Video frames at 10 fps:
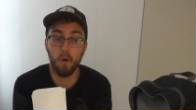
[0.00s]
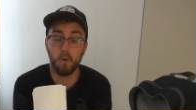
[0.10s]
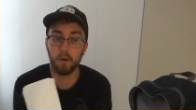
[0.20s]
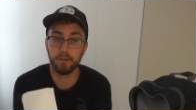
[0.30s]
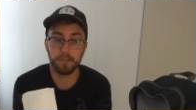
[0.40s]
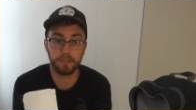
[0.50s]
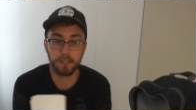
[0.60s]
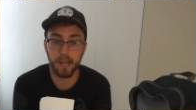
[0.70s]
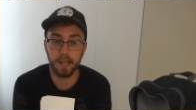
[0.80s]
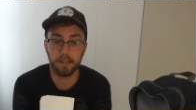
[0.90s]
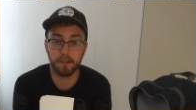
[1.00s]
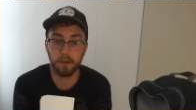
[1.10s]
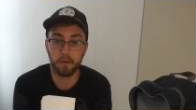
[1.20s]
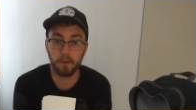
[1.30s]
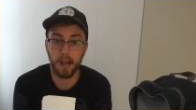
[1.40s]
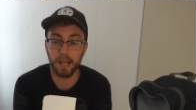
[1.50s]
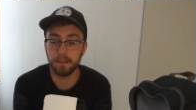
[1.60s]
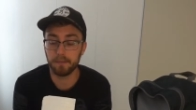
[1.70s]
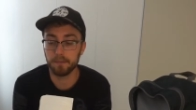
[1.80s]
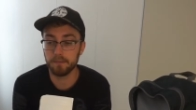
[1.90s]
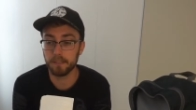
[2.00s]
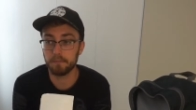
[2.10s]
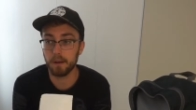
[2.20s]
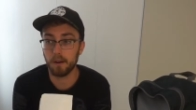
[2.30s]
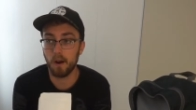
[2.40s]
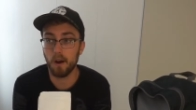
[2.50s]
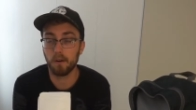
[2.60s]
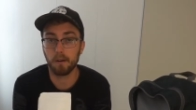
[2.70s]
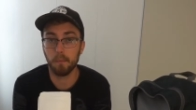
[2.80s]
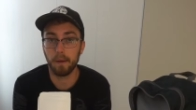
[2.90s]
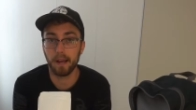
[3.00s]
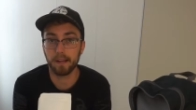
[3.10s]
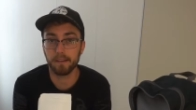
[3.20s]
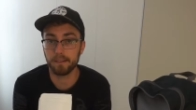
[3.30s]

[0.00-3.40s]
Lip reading: or just, hey, you know, I had to leave my car, I'll come back.